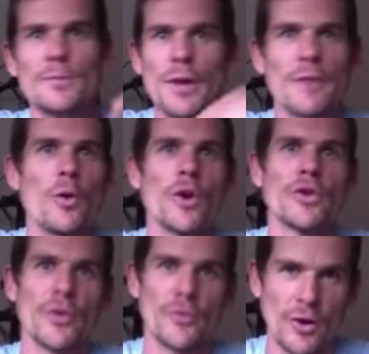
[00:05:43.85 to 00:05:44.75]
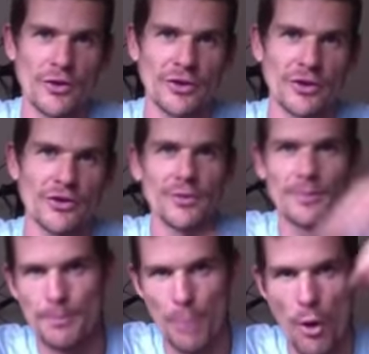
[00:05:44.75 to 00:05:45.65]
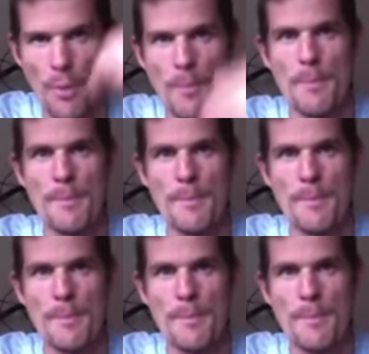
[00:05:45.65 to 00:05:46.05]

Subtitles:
Be a voice for the voiceless. Boom.